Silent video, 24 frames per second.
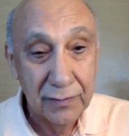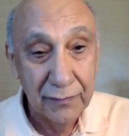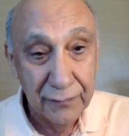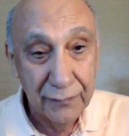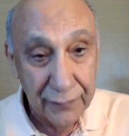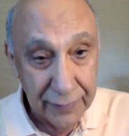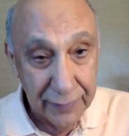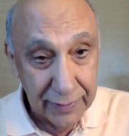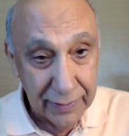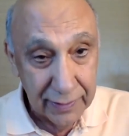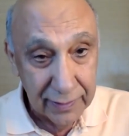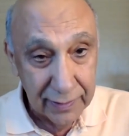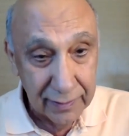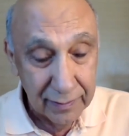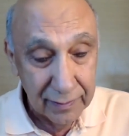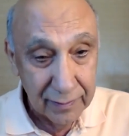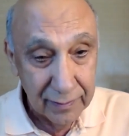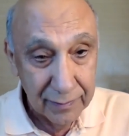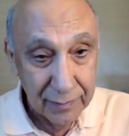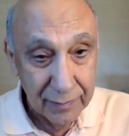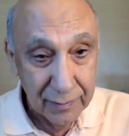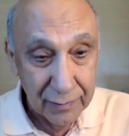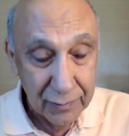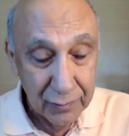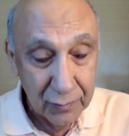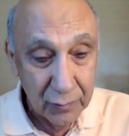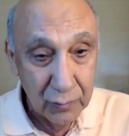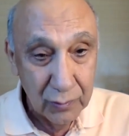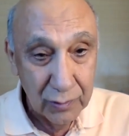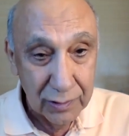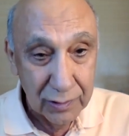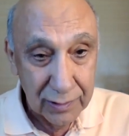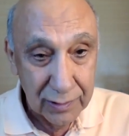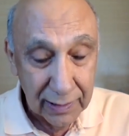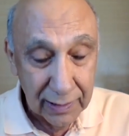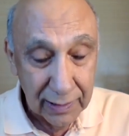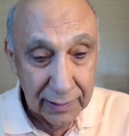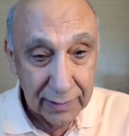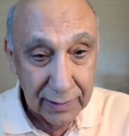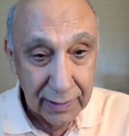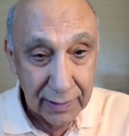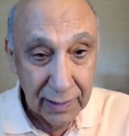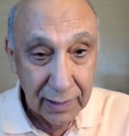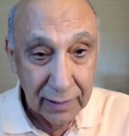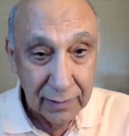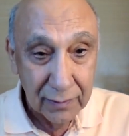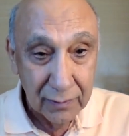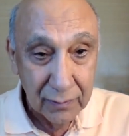refer students like
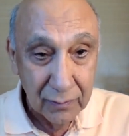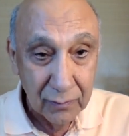that